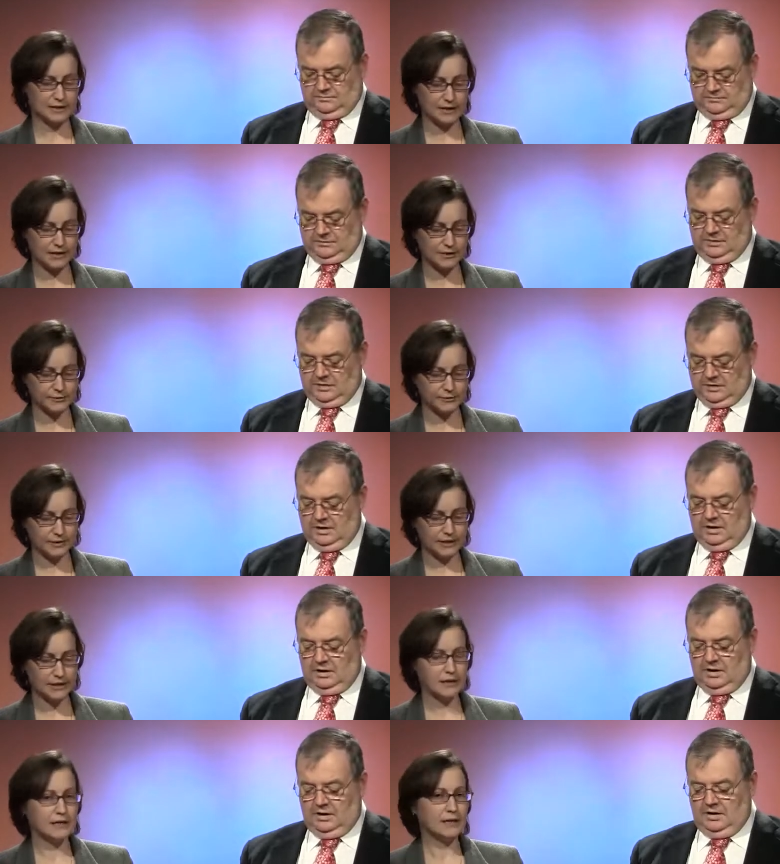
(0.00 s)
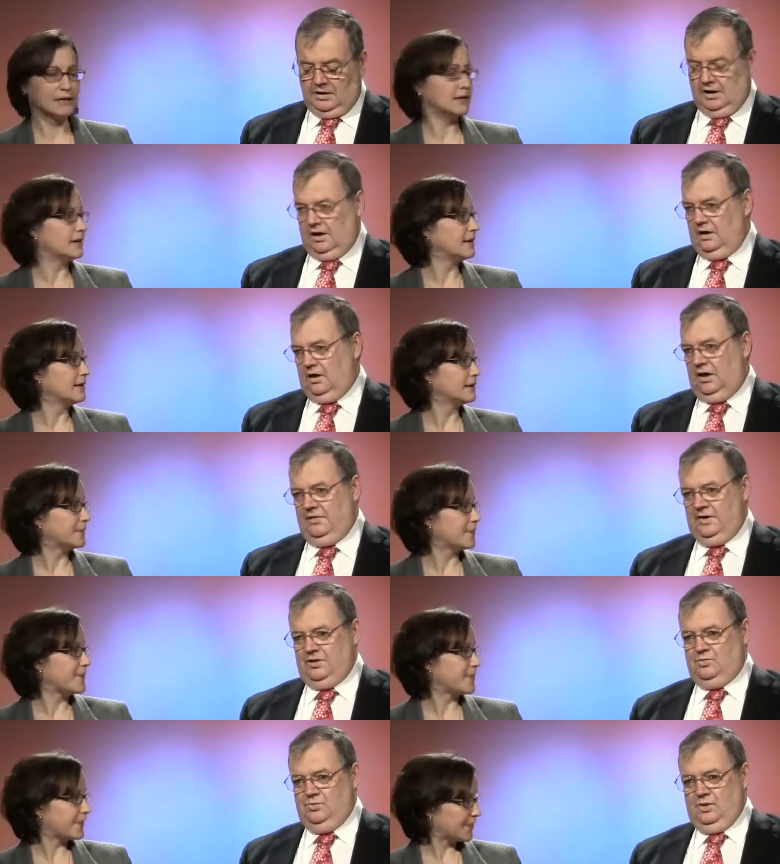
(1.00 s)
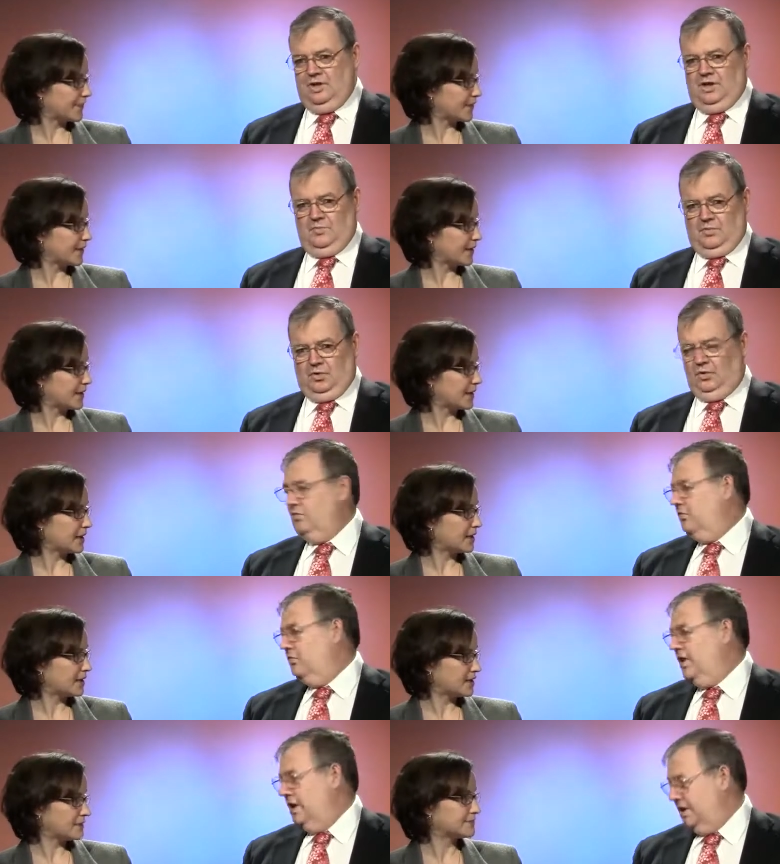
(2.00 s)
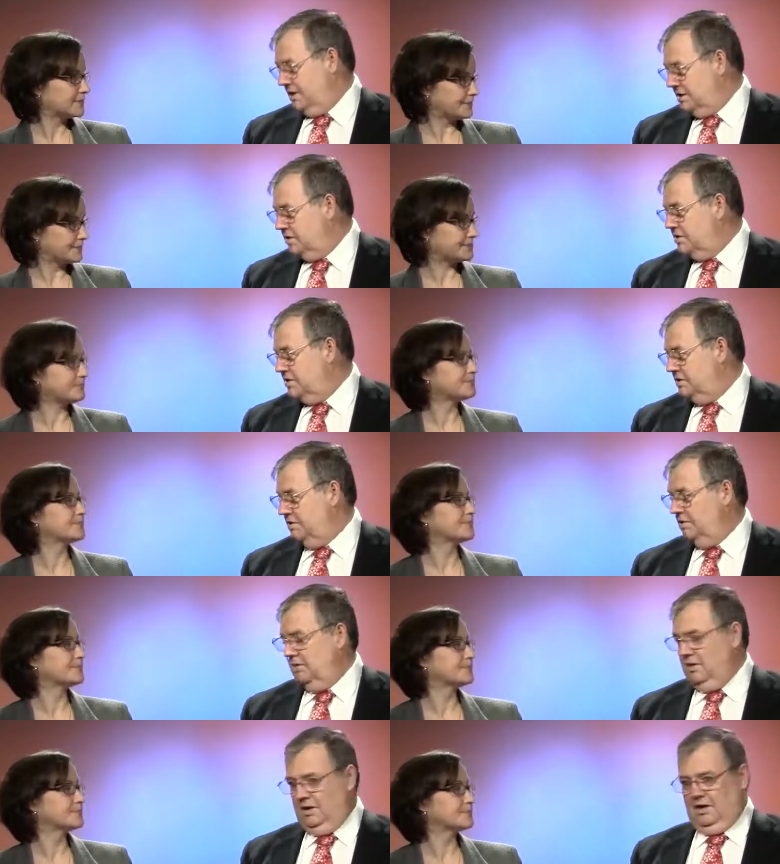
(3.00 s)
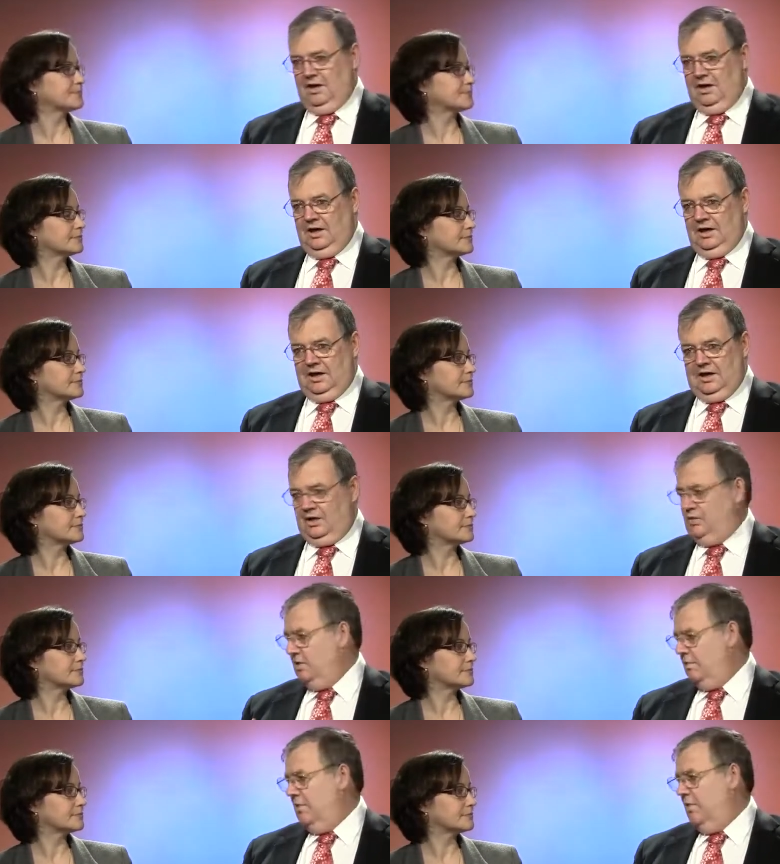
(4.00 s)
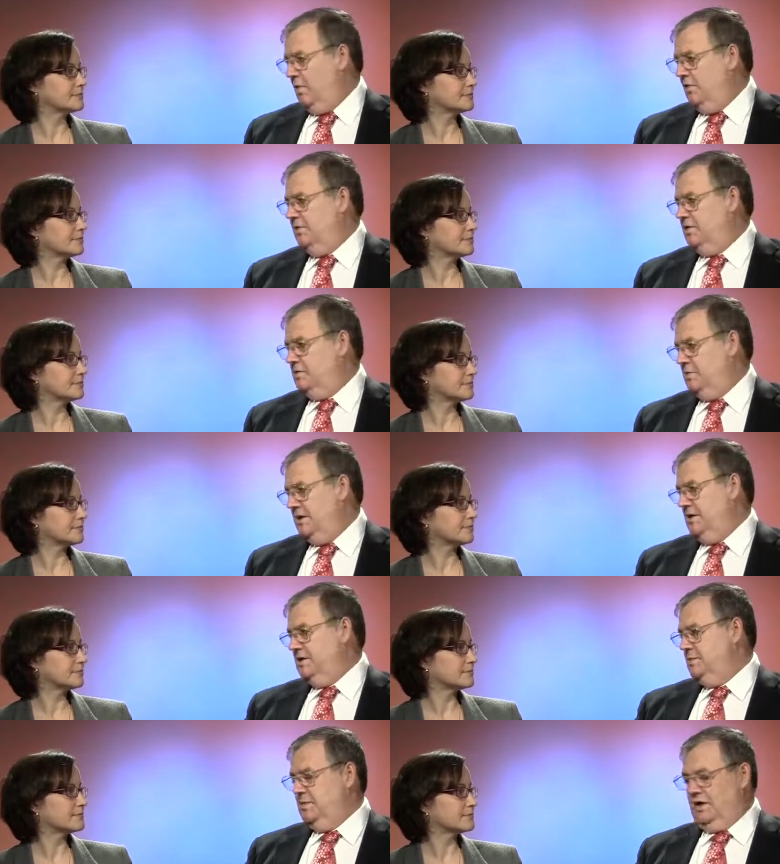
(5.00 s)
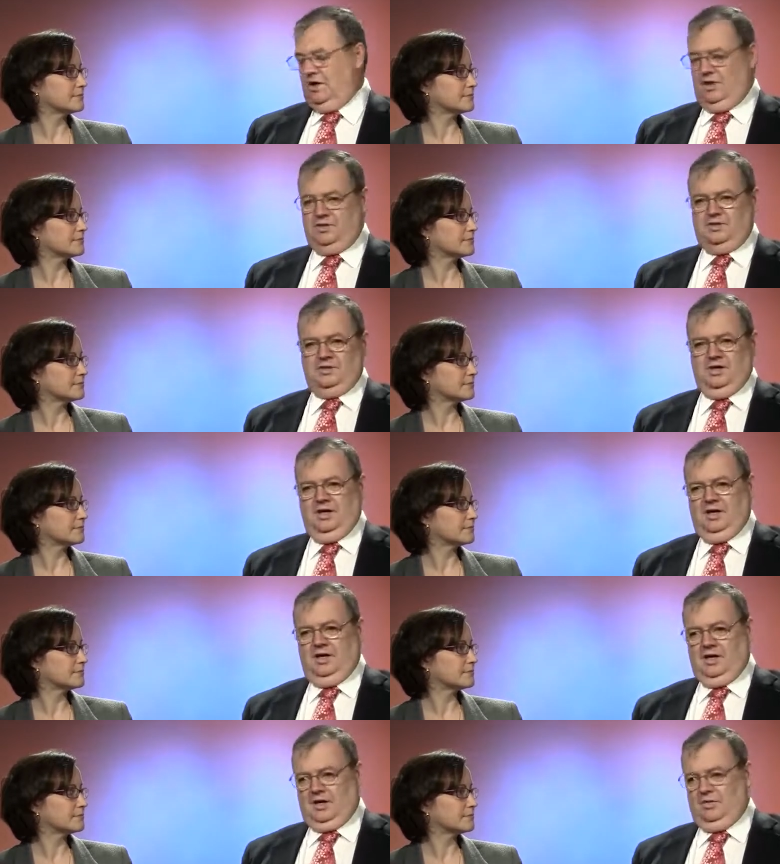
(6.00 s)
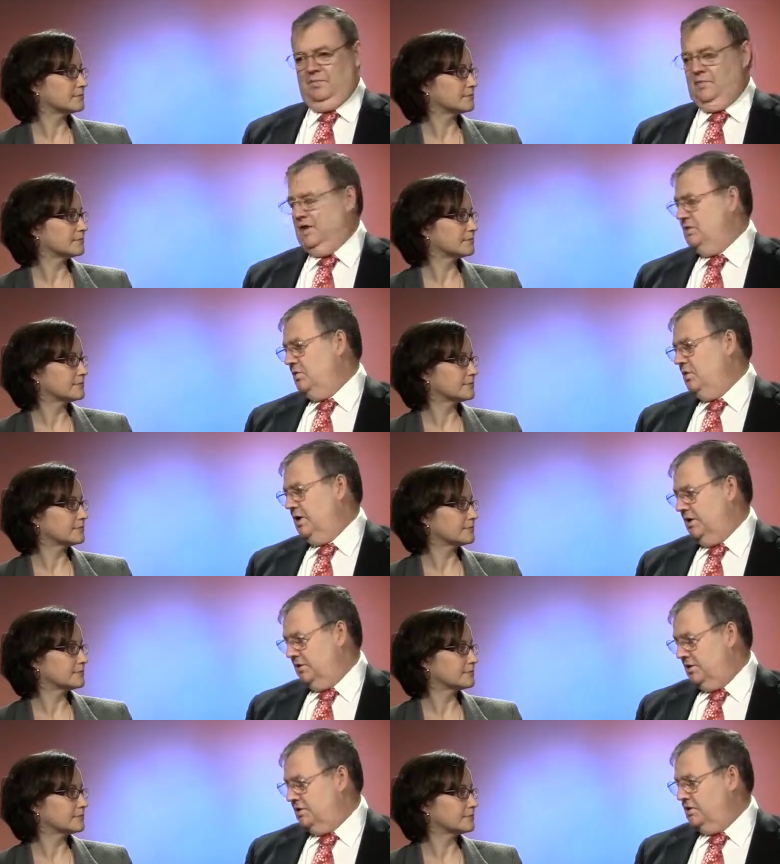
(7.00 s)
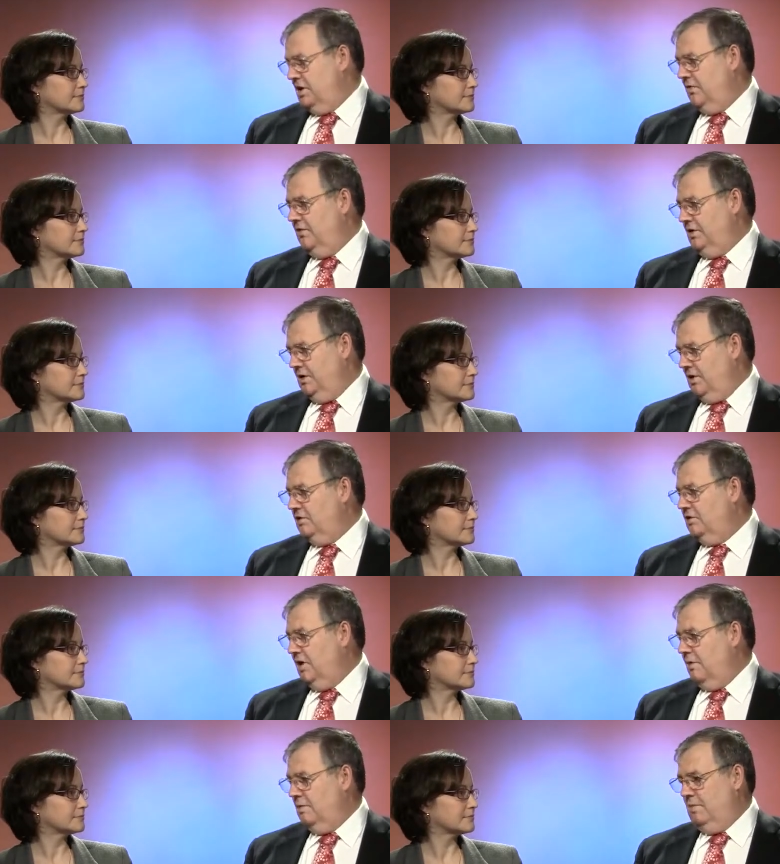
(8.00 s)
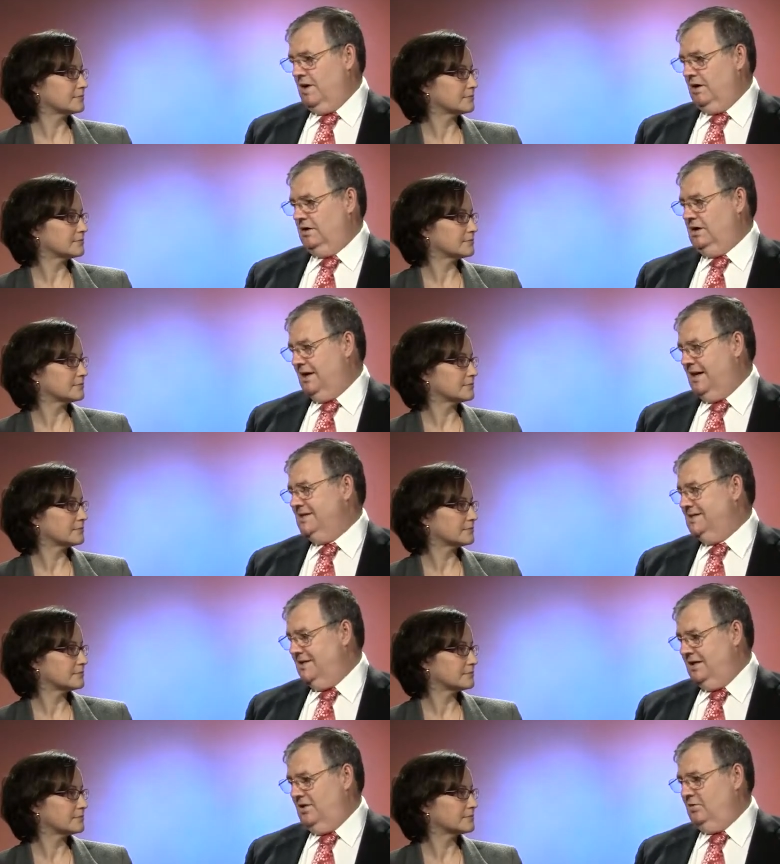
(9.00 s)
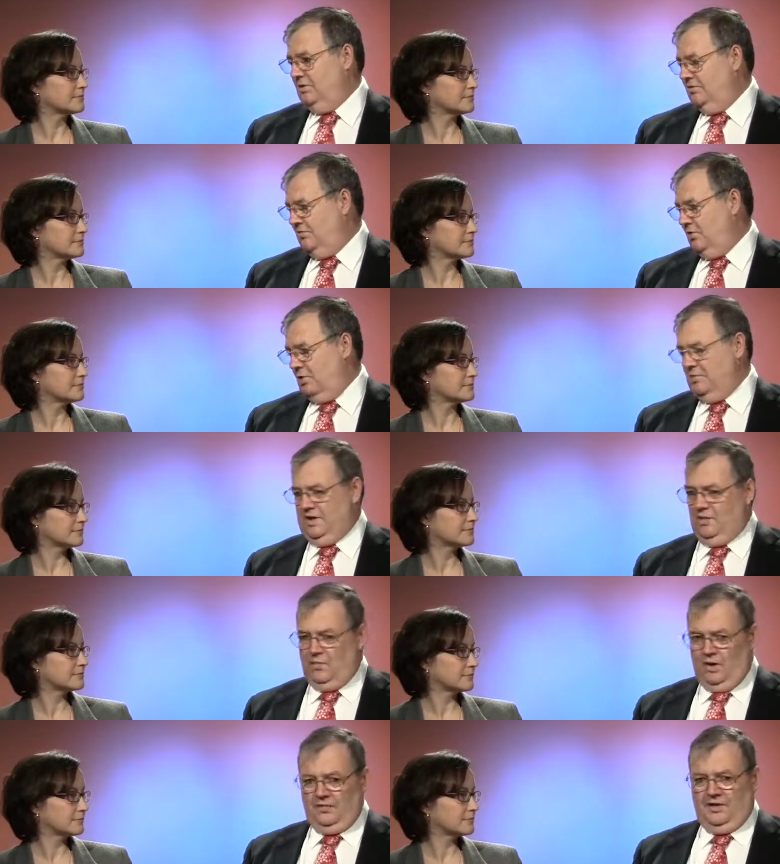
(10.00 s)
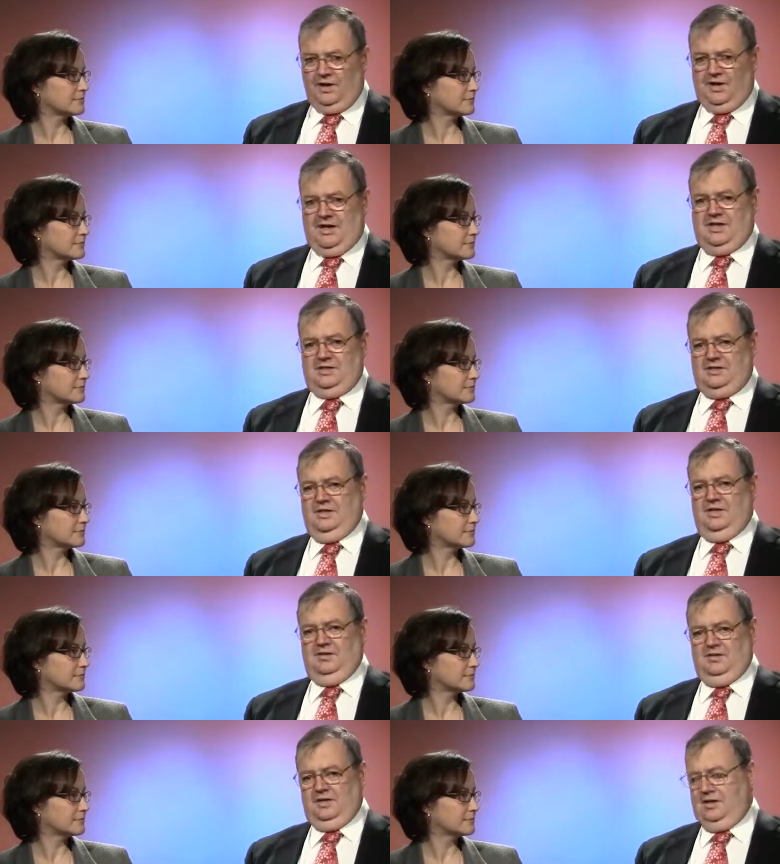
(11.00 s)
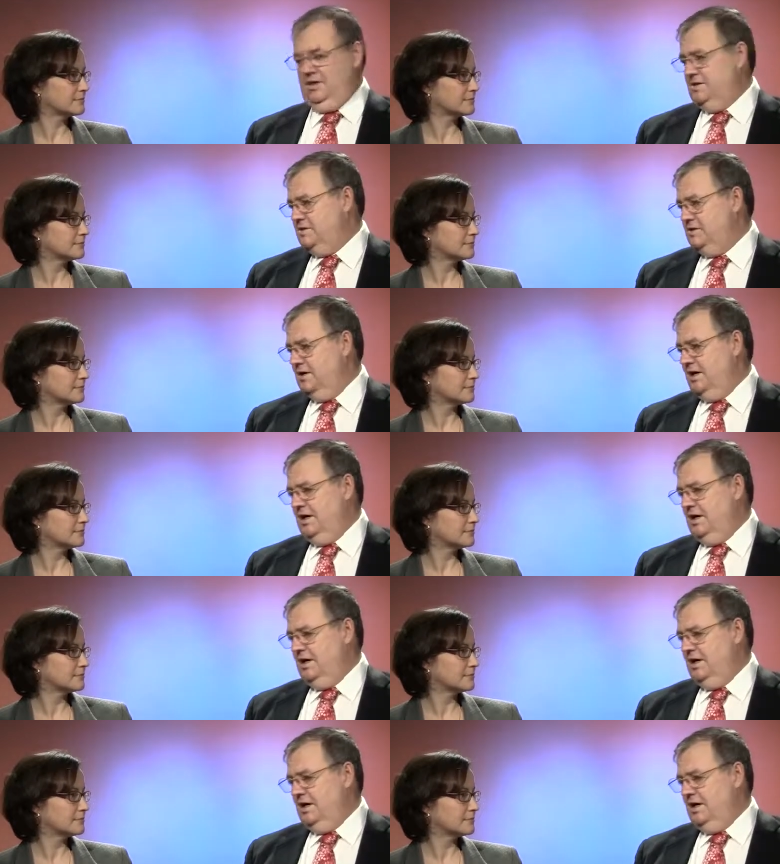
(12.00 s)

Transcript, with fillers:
Speaker 1: Steagall.
Speaker 2: Yeah, look, I think it's really important for our listeners to get a grip on what this means because you know we've been talking on this show for a long time about Glass Steagall reforms. Now, what the Glass Steagall is,